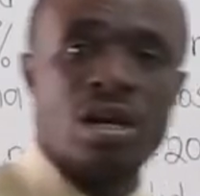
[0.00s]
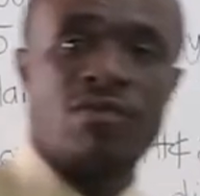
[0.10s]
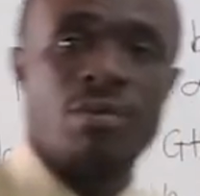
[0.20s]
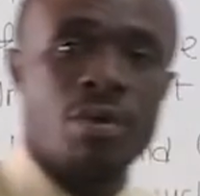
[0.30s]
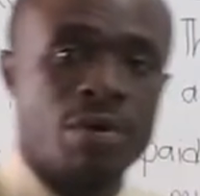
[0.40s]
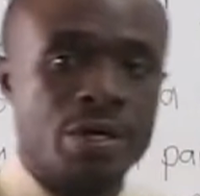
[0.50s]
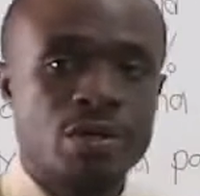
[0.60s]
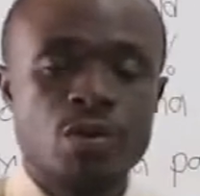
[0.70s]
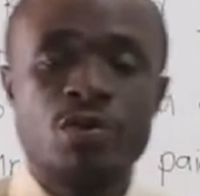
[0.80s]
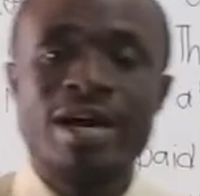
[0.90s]
Now, from here, what do?
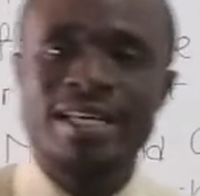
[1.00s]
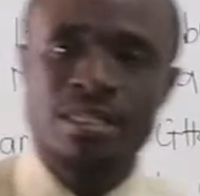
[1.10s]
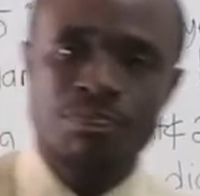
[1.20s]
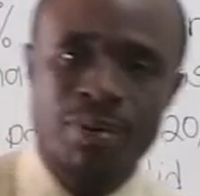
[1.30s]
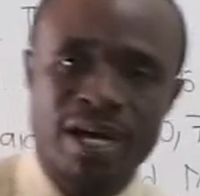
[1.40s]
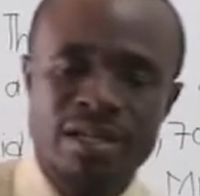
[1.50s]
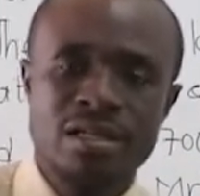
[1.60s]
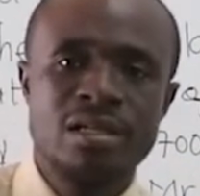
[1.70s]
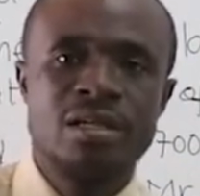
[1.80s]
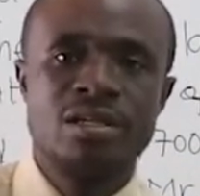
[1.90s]
We expand
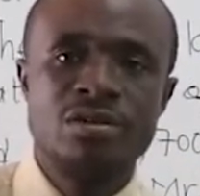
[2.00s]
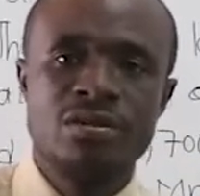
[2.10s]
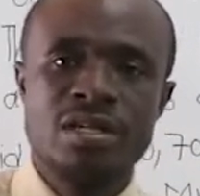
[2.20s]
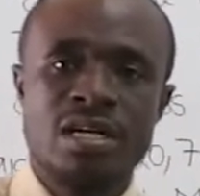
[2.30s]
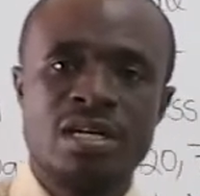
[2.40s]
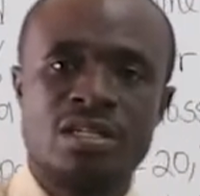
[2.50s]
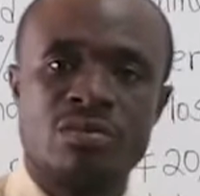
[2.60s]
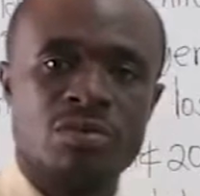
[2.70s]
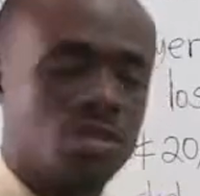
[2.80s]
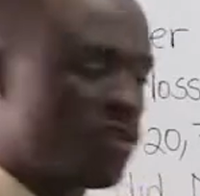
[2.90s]
using the
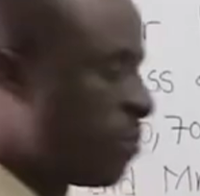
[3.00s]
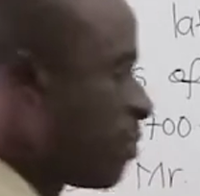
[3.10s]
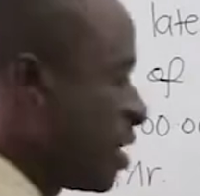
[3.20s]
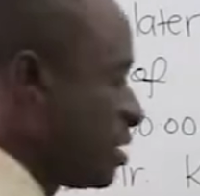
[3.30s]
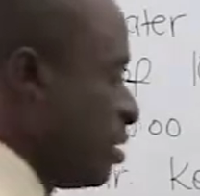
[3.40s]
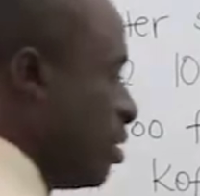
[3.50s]
distributive property.